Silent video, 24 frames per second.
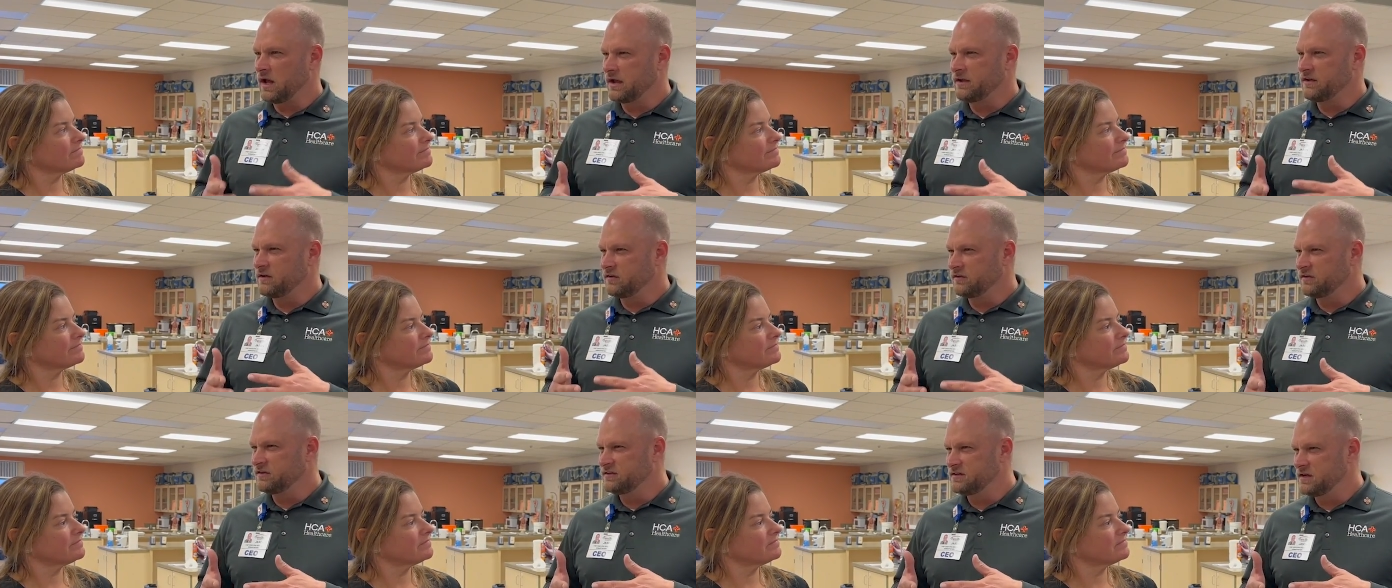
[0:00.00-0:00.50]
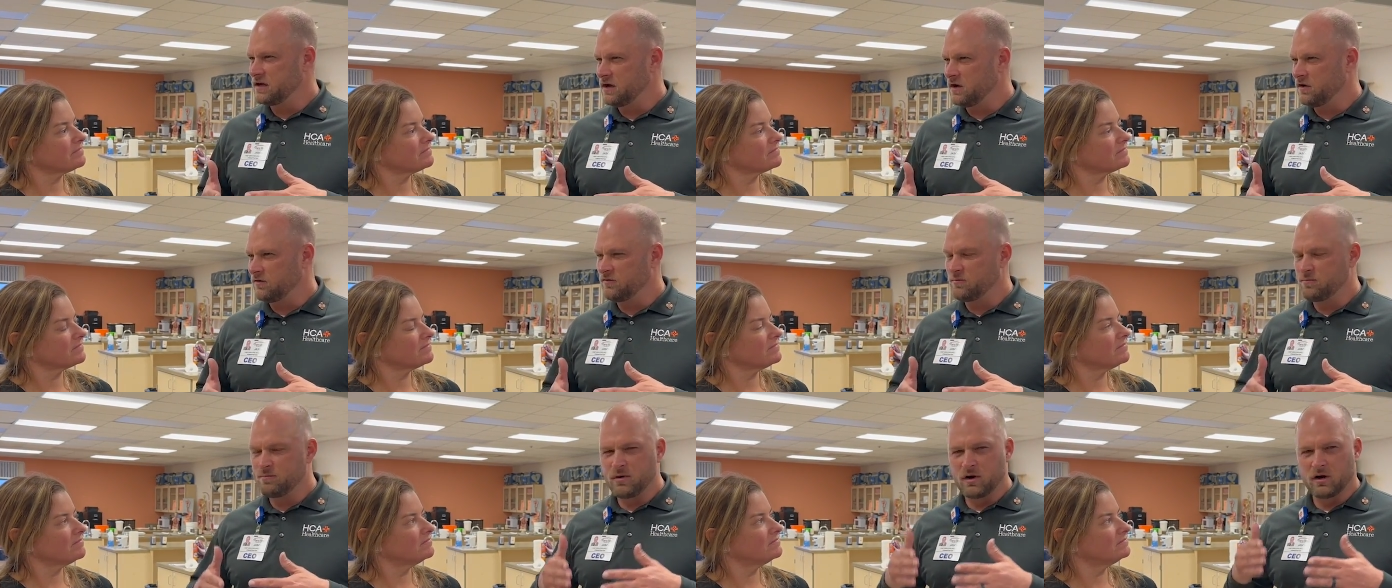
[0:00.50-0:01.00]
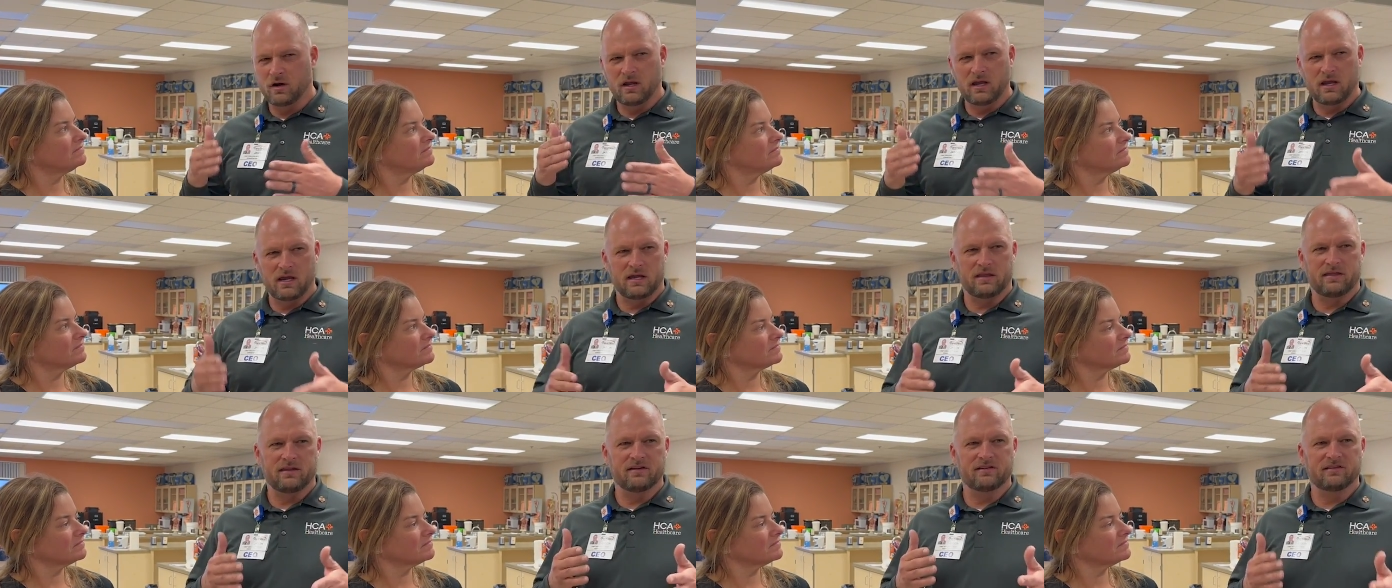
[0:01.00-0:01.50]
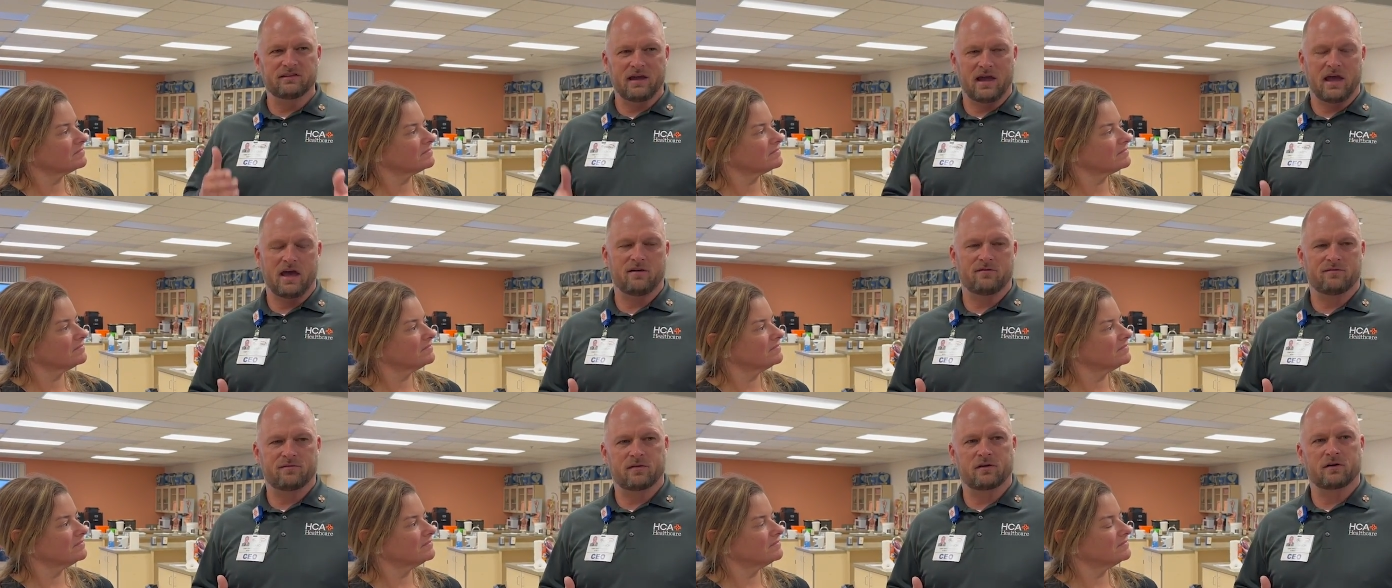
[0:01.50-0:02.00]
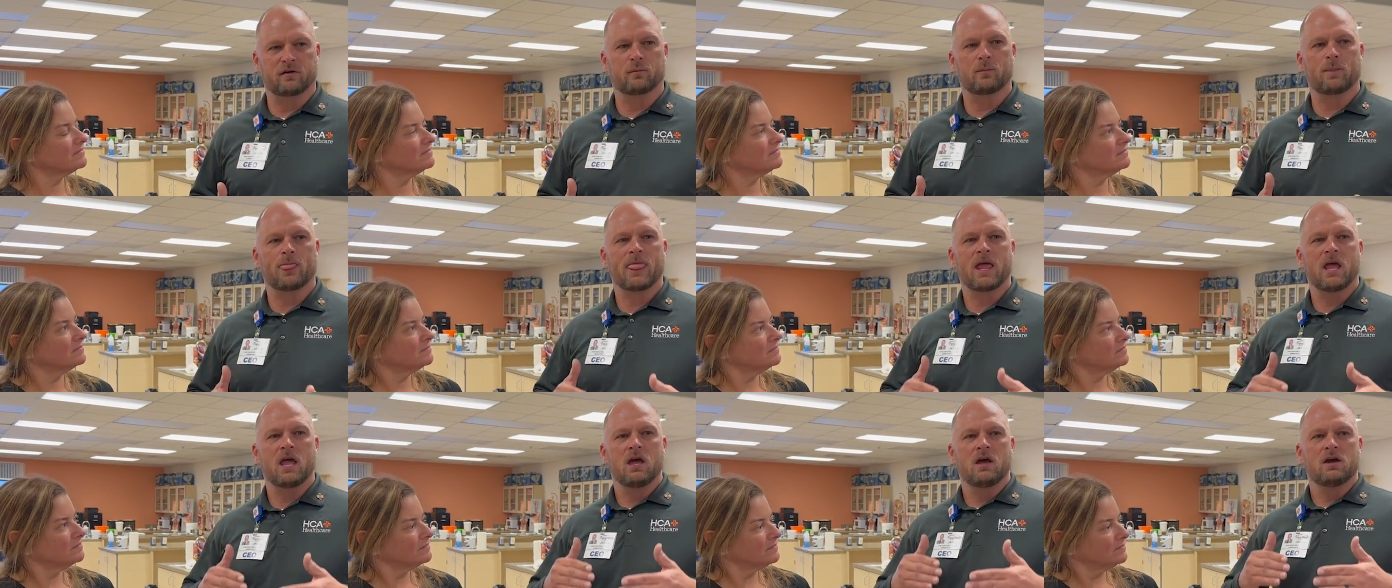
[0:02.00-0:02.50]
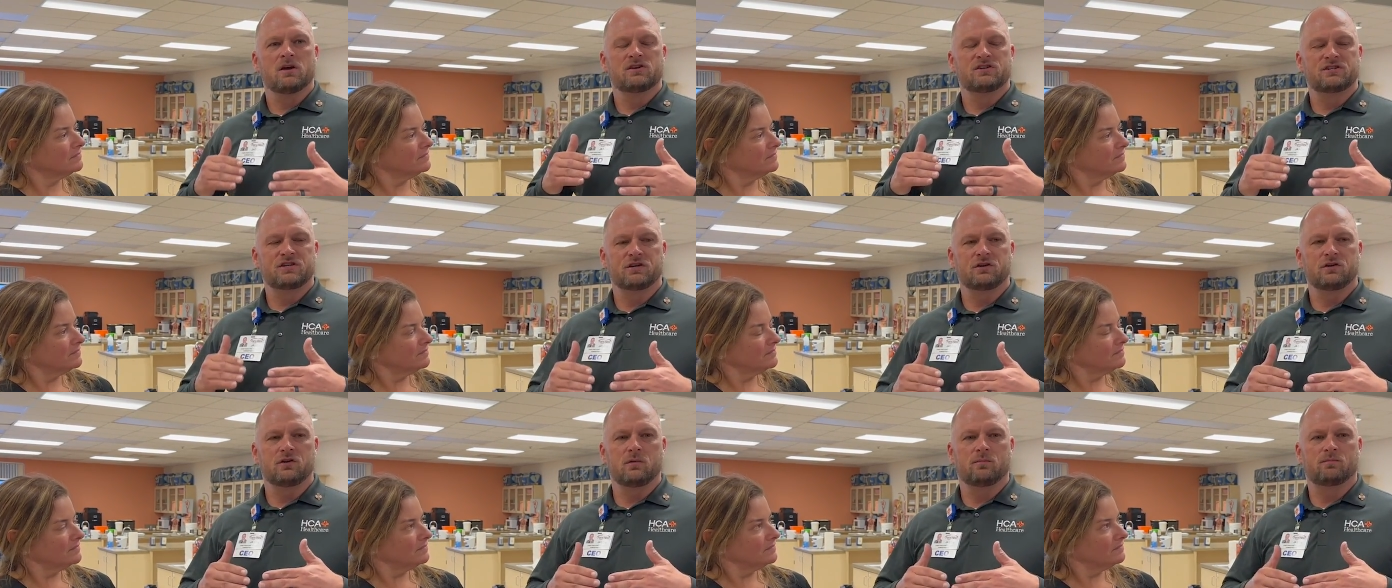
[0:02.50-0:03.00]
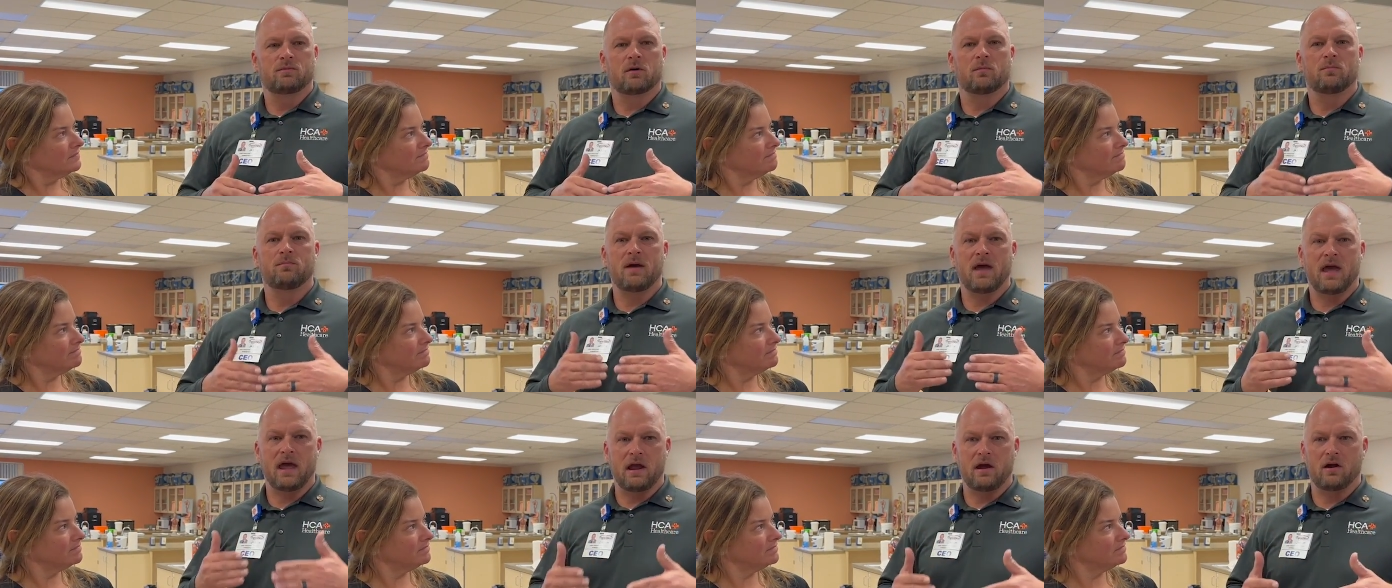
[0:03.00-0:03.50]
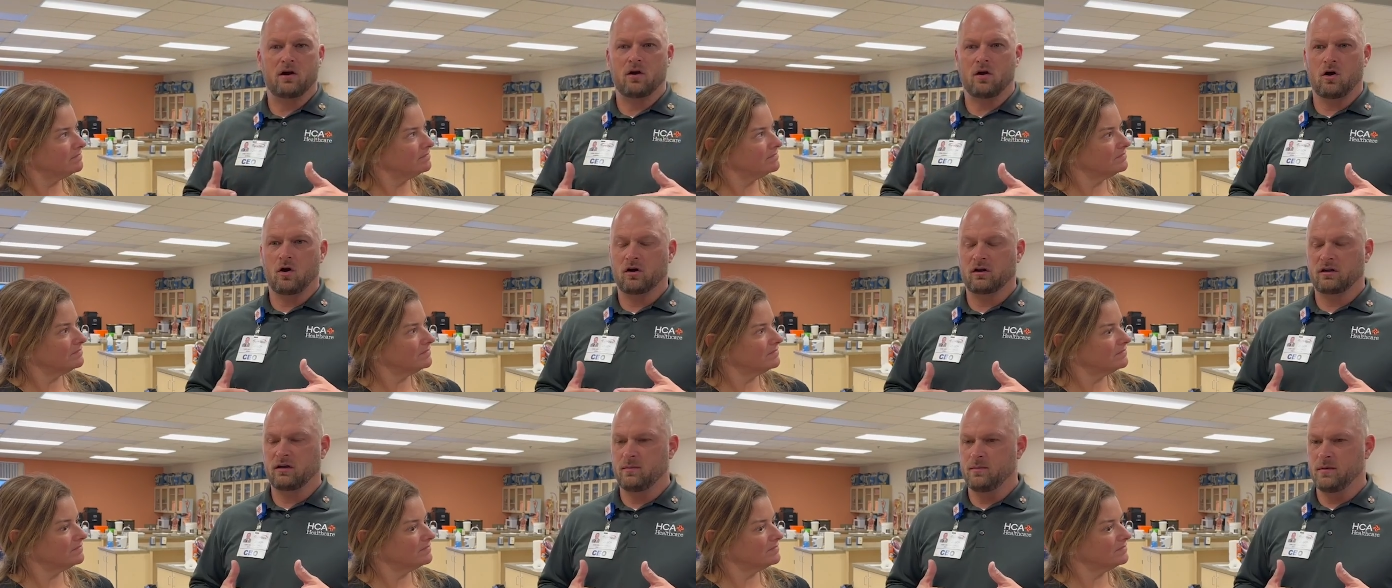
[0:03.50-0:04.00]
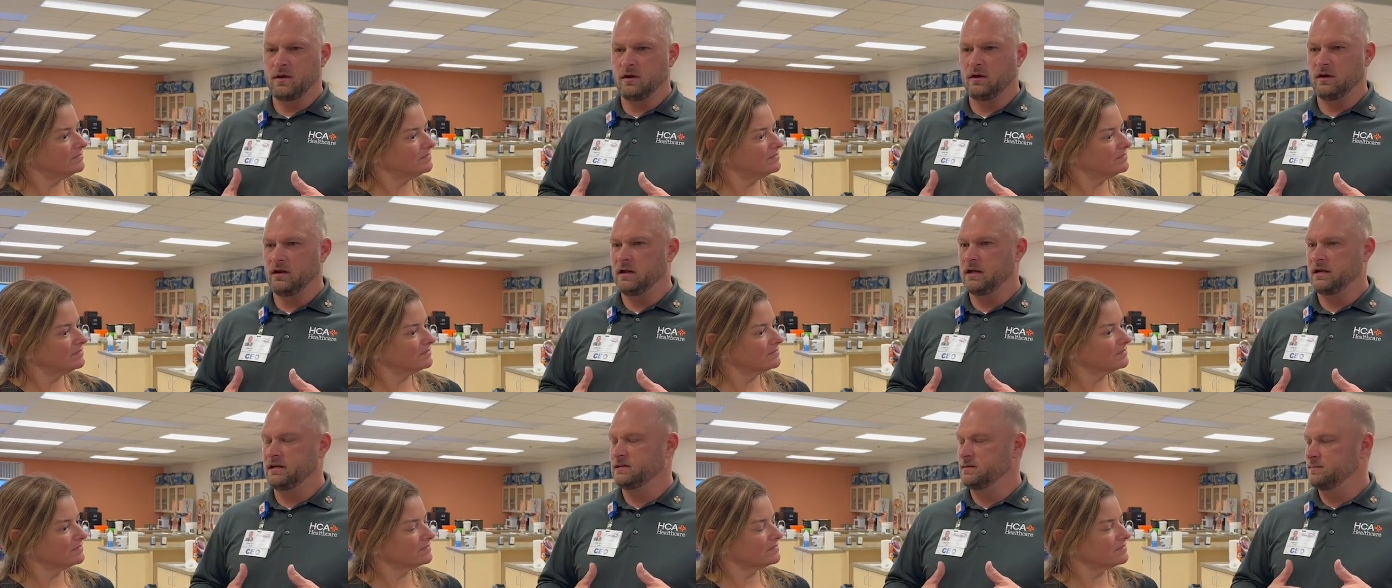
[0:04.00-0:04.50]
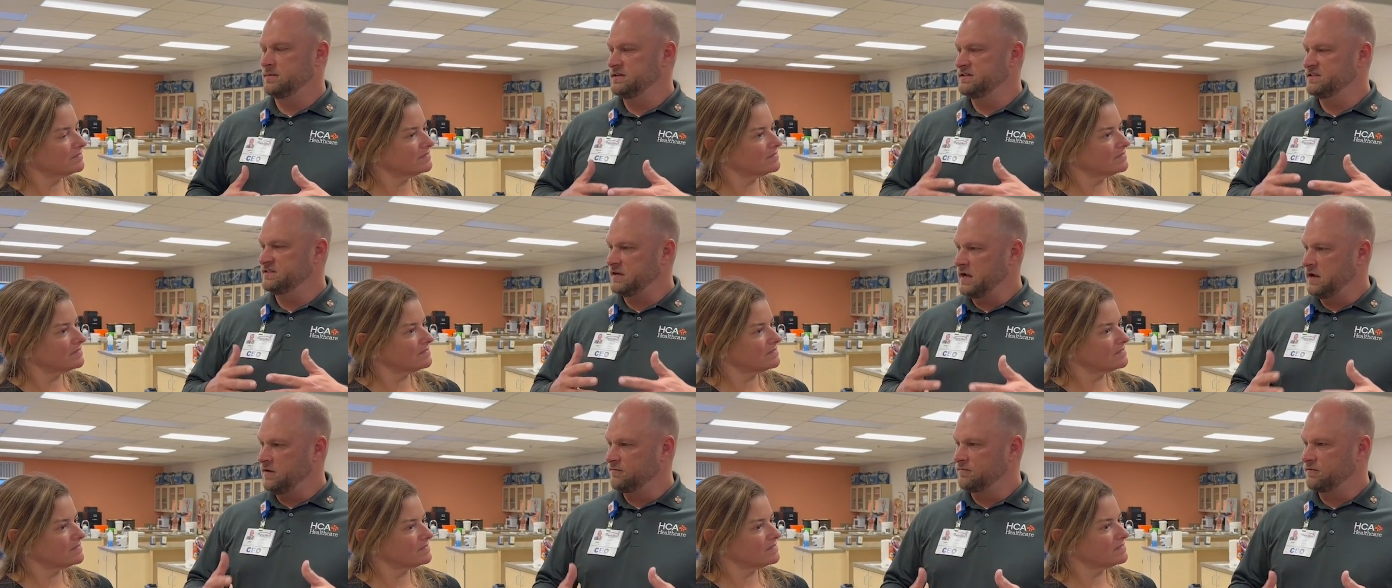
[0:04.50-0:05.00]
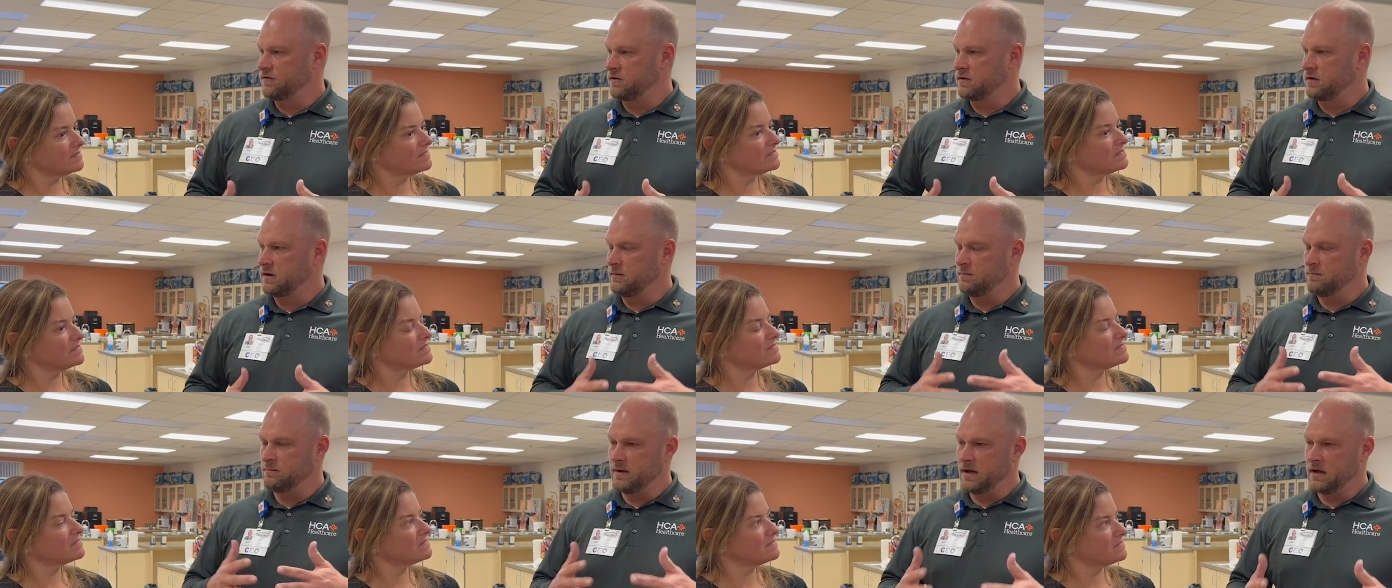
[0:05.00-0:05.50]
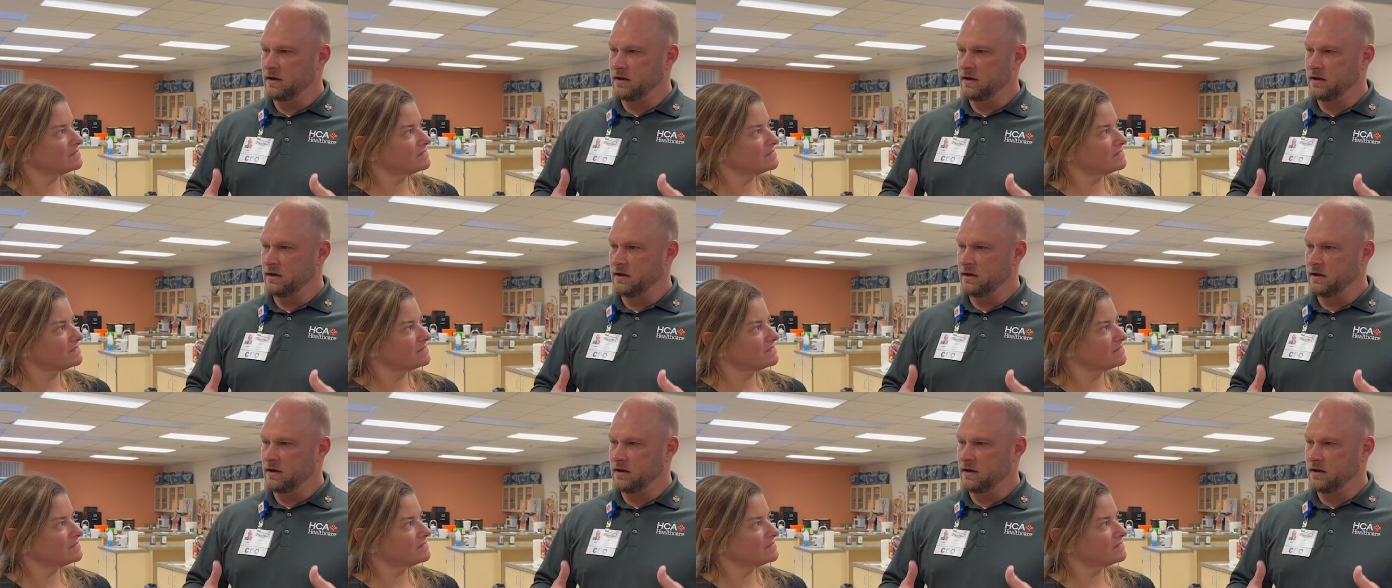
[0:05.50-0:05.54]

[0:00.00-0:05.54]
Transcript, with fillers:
Speaker 1: like yourself putting in this effort to prepare our community to be safer and